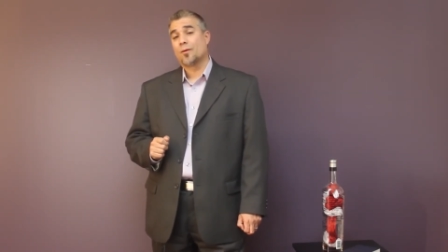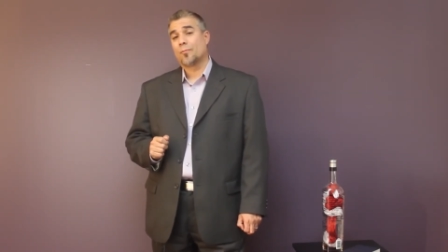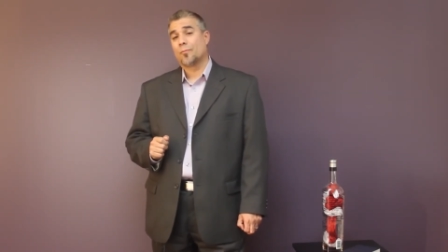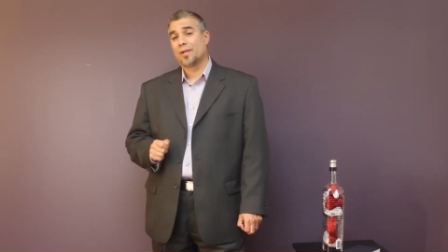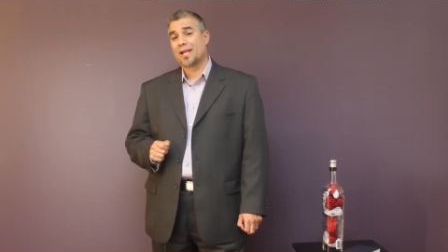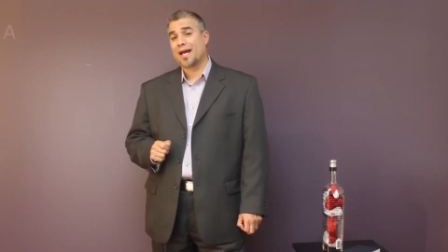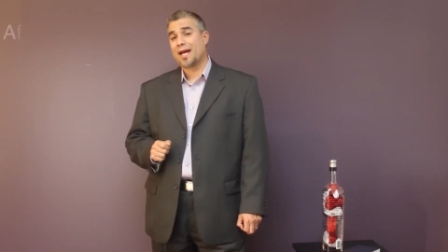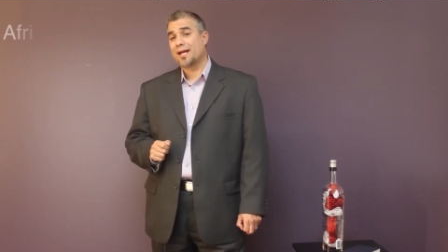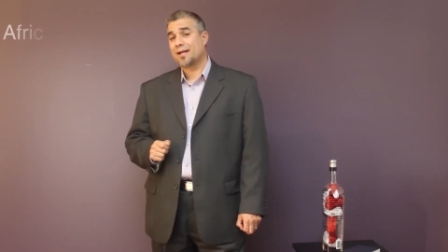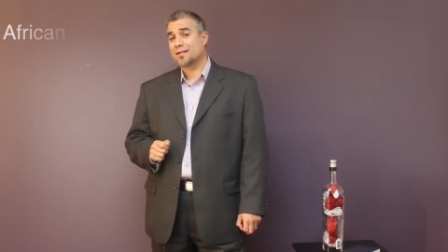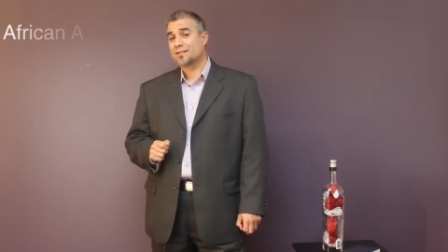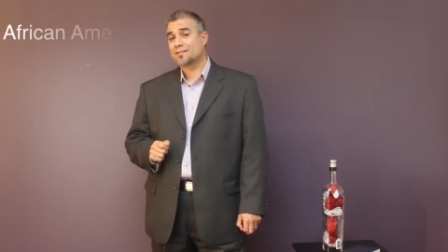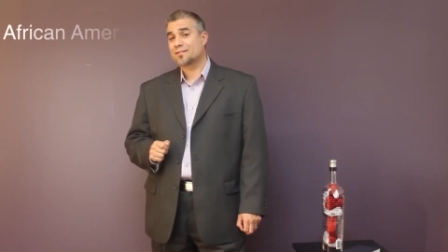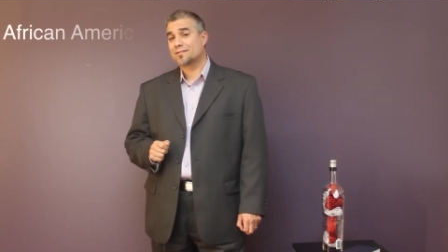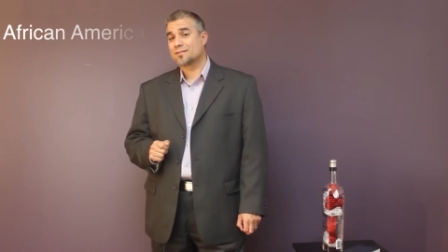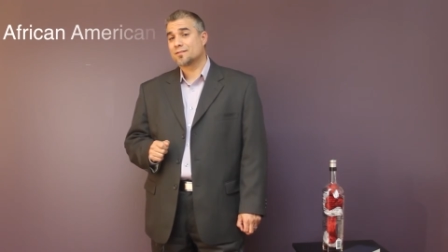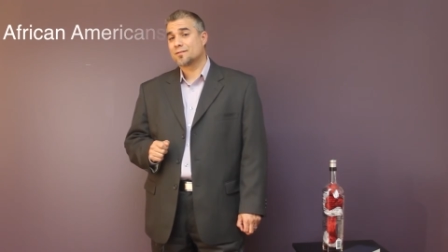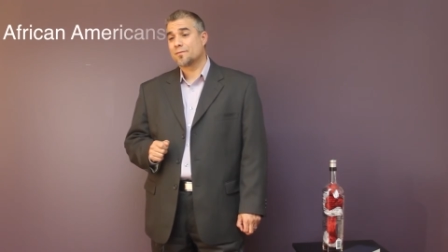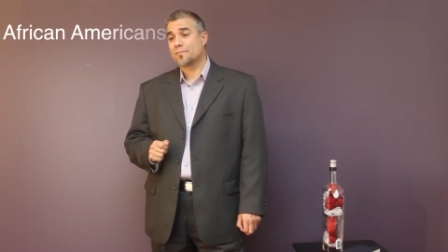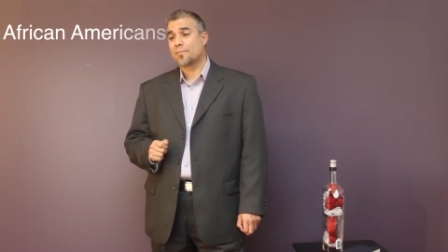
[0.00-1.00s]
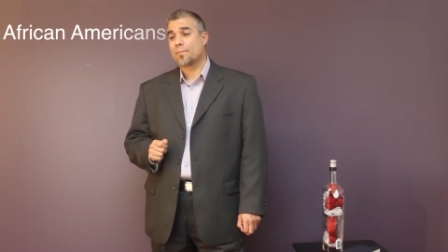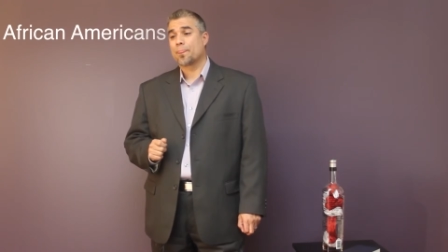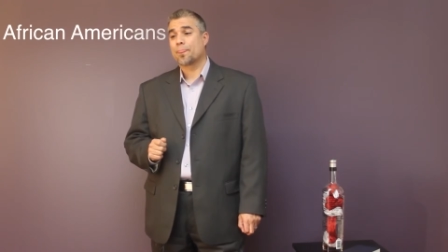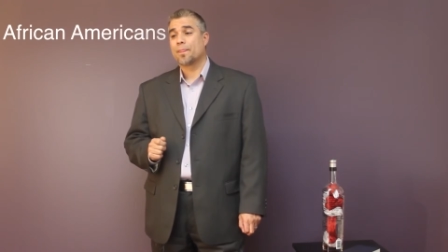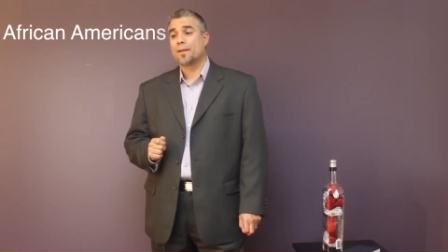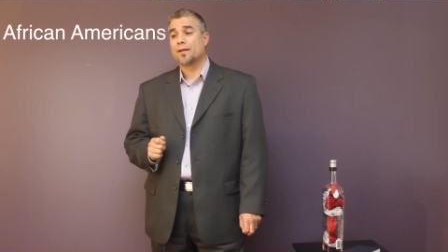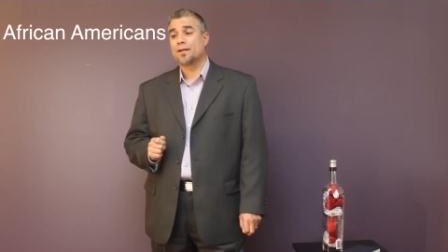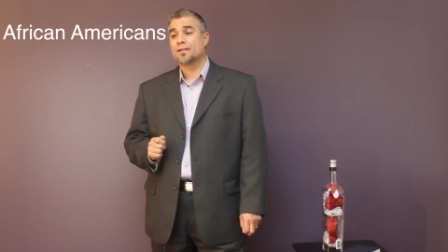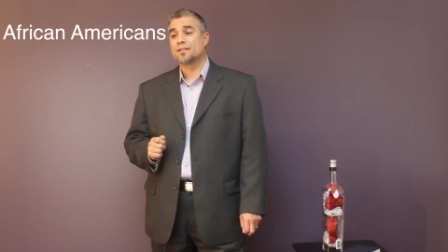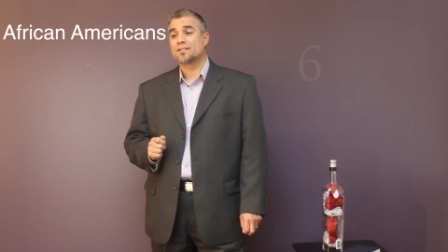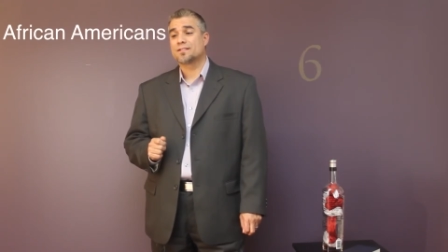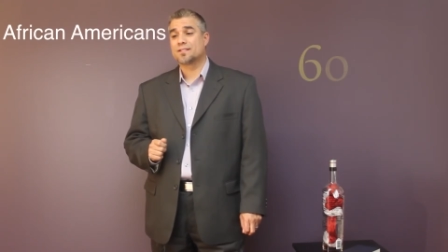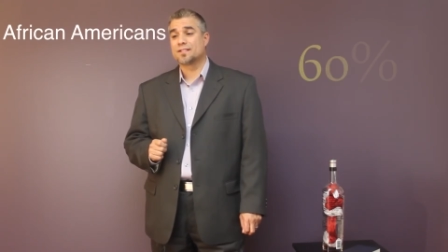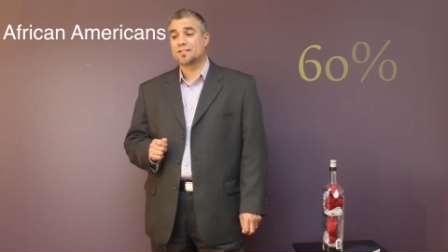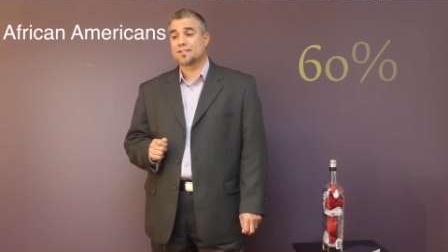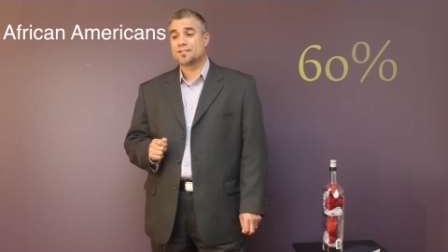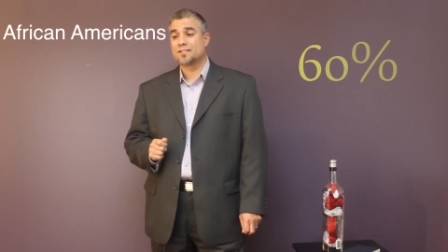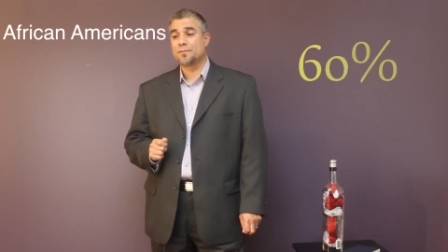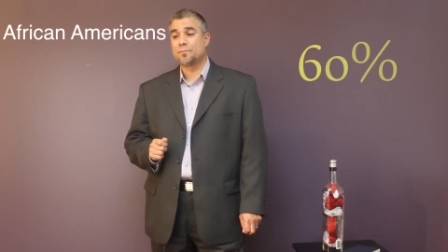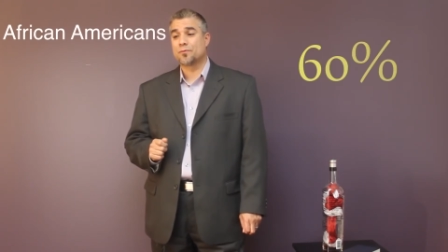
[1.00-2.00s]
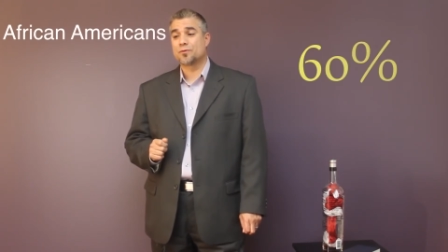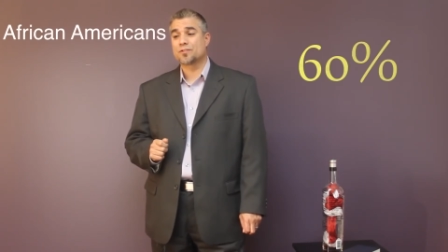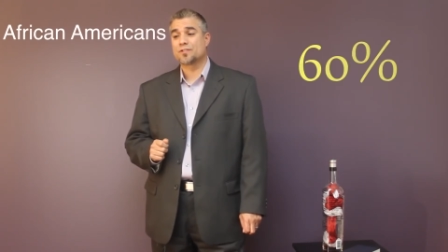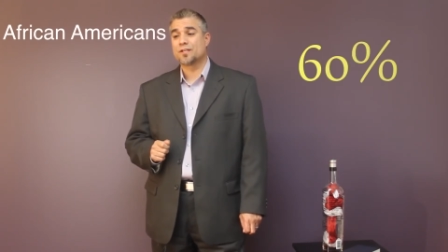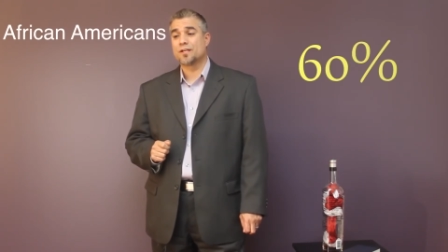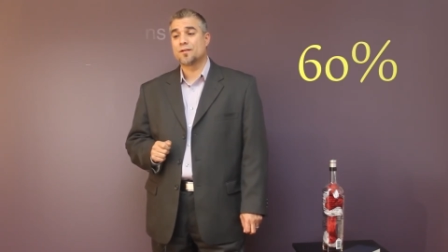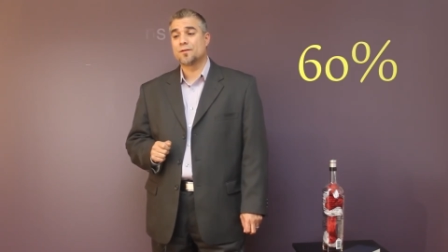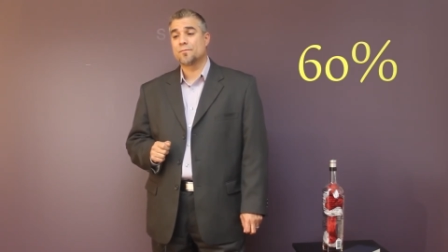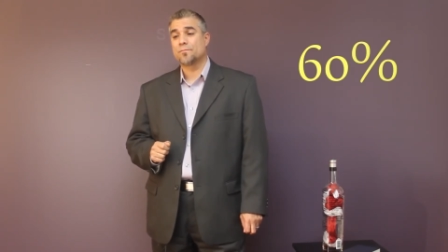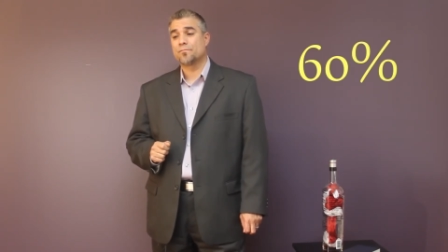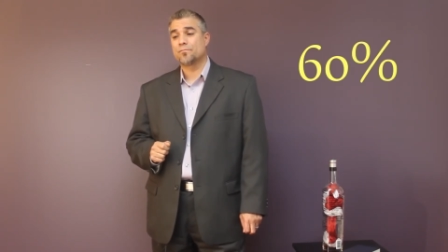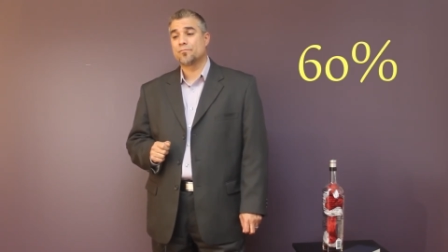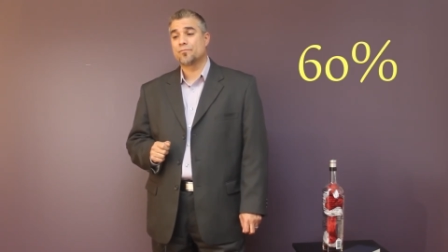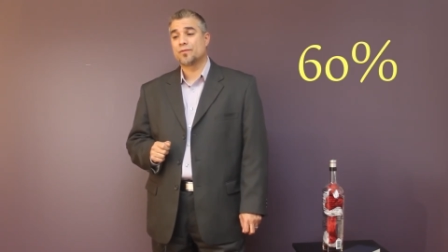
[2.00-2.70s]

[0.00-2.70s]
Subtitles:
Blacks, 60%.